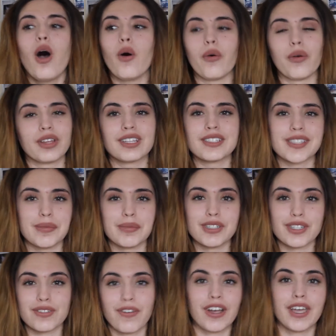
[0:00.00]
or that someone
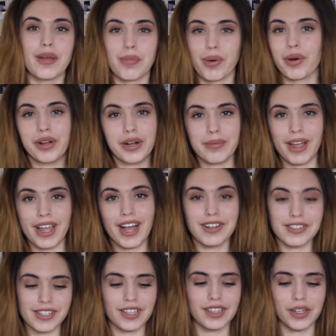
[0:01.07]
just fucking broke into my
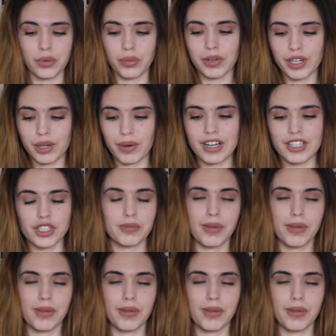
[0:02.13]
house and like rearranged